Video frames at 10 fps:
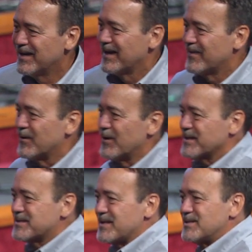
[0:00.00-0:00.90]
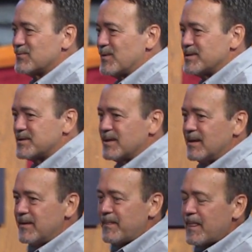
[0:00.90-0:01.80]
And then the next sentence was,
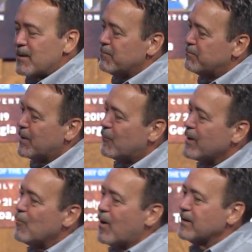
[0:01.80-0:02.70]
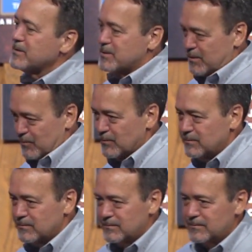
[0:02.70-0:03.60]
but we want to.
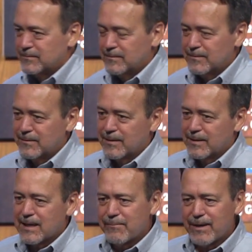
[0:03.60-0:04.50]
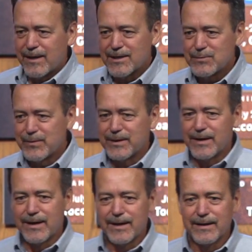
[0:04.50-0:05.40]
Can my husband
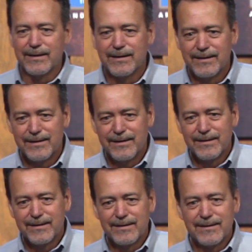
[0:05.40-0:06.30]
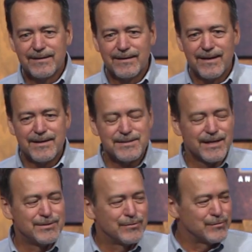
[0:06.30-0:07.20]
and I
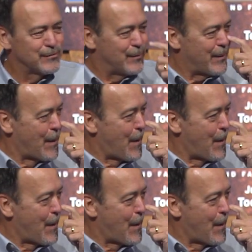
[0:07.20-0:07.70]
attend your troop?